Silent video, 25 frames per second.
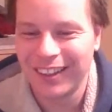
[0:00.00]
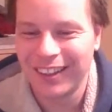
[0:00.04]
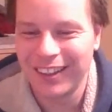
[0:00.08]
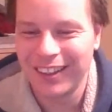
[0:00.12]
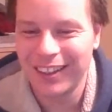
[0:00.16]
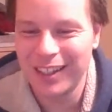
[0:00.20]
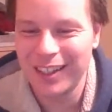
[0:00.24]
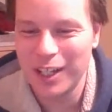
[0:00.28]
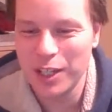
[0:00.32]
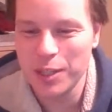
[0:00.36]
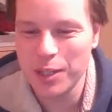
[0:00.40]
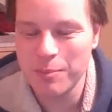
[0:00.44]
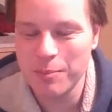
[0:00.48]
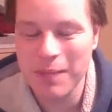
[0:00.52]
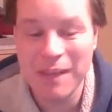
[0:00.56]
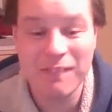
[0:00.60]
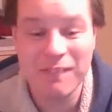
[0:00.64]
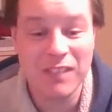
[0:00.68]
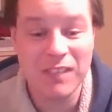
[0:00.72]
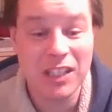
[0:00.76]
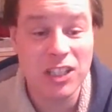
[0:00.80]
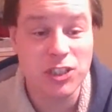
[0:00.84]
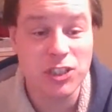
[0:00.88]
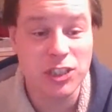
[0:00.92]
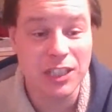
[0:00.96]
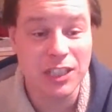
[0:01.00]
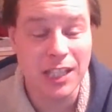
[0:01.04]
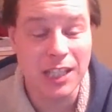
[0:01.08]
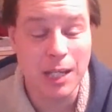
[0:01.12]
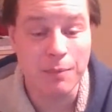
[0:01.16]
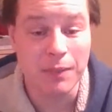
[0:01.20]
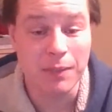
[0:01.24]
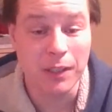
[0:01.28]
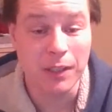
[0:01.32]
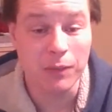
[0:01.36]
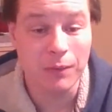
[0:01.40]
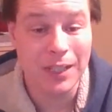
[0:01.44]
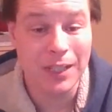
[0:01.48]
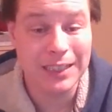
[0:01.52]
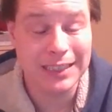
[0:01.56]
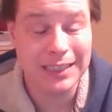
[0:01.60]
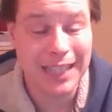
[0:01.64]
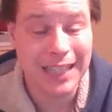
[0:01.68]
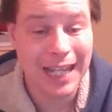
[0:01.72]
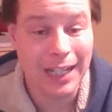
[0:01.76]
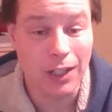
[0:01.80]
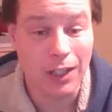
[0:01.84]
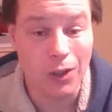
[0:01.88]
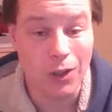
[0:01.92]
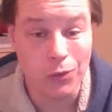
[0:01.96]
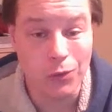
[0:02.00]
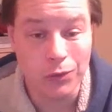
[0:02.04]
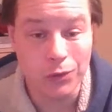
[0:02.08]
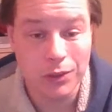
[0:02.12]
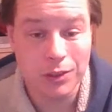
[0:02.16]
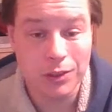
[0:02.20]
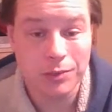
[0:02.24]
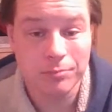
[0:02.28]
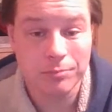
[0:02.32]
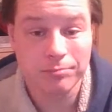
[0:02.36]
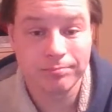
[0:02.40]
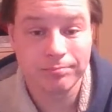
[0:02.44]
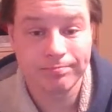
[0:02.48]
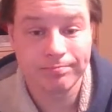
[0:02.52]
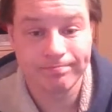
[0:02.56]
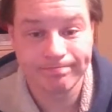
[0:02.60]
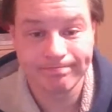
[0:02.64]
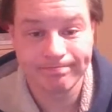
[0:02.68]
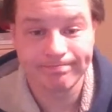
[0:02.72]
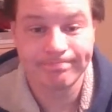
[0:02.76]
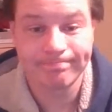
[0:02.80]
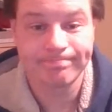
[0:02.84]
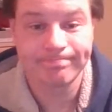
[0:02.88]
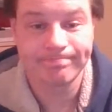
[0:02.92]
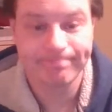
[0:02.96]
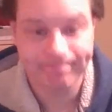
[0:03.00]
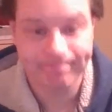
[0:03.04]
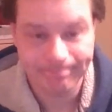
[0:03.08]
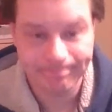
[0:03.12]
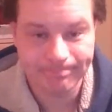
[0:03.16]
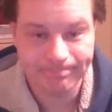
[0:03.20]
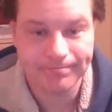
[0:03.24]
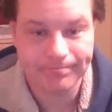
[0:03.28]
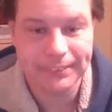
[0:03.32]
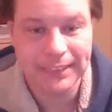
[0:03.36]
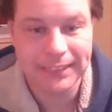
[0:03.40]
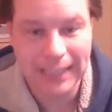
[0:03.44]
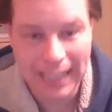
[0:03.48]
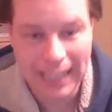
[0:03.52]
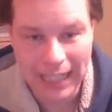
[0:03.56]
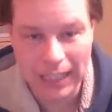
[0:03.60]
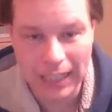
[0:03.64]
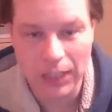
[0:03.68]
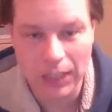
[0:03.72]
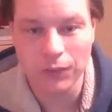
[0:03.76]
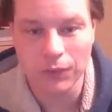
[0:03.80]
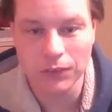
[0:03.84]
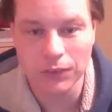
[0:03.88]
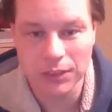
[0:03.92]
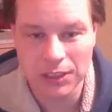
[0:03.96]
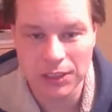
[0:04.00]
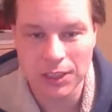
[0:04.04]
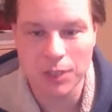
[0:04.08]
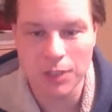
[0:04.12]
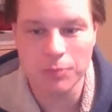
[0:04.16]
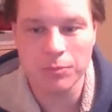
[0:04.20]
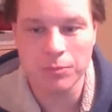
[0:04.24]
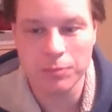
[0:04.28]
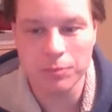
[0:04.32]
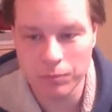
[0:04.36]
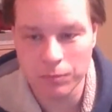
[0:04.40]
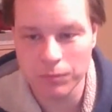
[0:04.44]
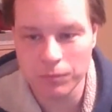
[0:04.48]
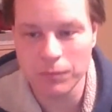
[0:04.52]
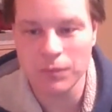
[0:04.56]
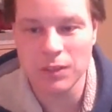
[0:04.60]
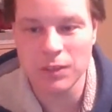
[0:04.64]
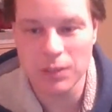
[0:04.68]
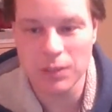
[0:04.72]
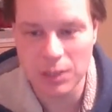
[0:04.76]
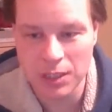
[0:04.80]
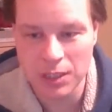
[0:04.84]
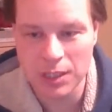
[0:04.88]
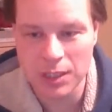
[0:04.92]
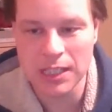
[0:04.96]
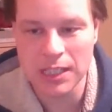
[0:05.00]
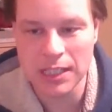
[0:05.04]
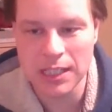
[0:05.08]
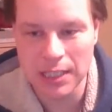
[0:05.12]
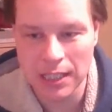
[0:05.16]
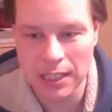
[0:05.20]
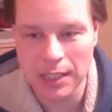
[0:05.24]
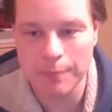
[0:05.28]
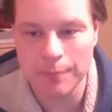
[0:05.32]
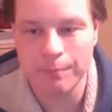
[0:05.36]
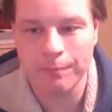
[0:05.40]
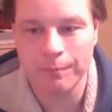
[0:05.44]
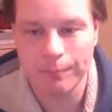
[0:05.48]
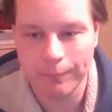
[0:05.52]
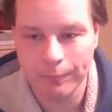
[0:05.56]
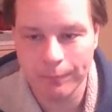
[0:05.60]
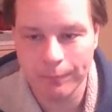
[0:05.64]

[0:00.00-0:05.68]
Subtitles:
The main village there, by the way, is Langold. It's Langold. So the